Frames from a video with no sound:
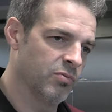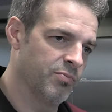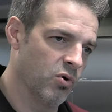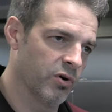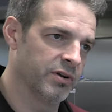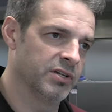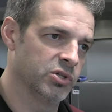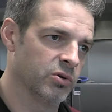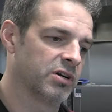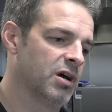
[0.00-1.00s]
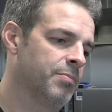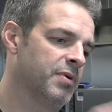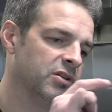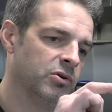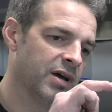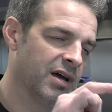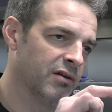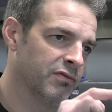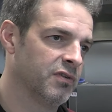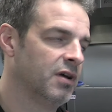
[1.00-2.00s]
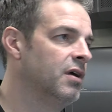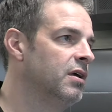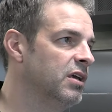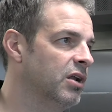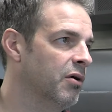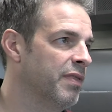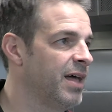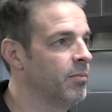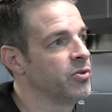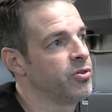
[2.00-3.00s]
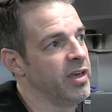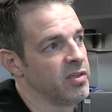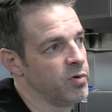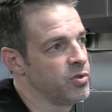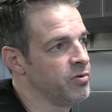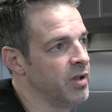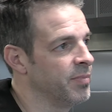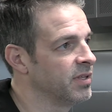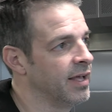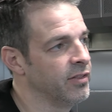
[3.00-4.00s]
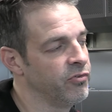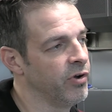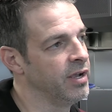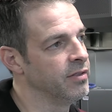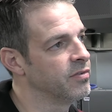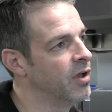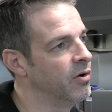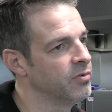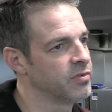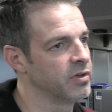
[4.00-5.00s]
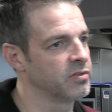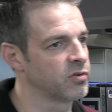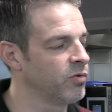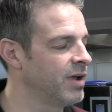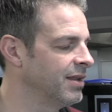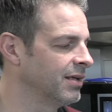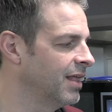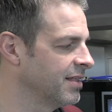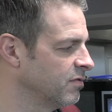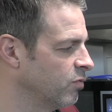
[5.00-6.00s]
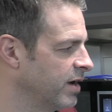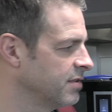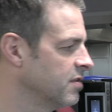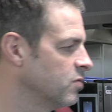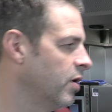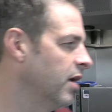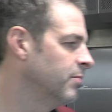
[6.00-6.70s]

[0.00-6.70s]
you pour it into a cup and you have, that much less which you're dumping down the drain. Yeah. So it's creating lots of waste as well.